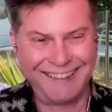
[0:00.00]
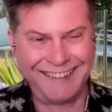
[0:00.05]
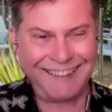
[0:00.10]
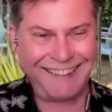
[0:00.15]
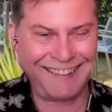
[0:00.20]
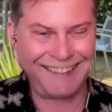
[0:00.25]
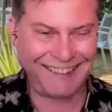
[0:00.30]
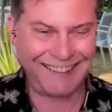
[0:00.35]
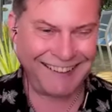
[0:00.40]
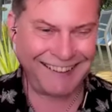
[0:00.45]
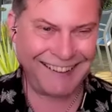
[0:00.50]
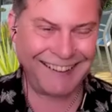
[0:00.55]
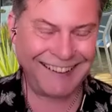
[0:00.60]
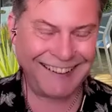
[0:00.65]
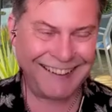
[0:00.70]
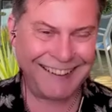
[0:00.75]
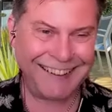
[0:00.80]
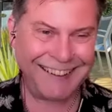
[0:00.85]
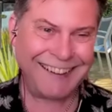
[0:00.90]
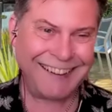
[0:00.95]

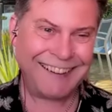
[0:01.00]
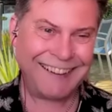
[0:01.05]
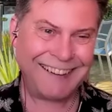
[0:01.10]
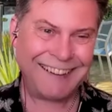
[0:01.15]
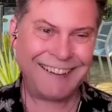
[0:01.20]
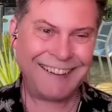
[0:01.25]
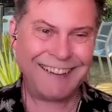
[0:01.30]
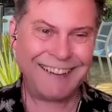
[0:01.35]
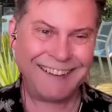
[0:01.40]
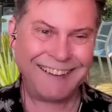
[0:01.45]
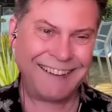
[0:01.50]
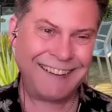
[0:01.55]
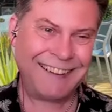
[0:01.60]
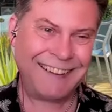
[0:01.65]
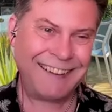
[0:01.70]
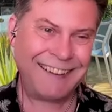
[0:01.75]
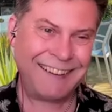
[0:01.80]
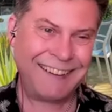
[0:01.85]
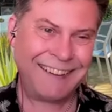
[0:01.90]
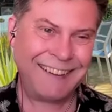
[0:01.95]

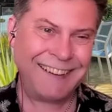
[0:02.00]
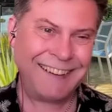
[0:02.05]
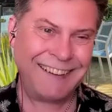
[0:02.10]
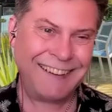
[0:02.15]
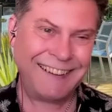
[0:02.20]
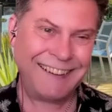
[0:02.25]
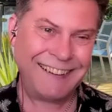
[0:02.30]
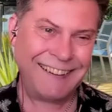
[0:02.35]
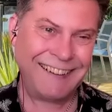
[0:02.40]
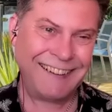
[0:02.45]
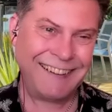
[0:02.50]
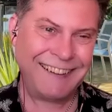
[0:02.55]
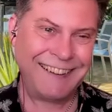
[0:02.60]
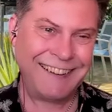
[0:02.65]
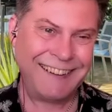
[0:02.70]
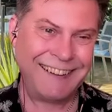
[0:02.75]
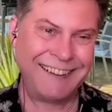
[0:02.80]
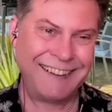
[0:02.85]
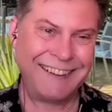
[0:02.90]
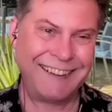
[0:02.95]

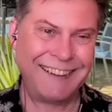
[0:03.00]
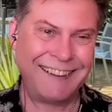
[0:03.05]
(not speaking)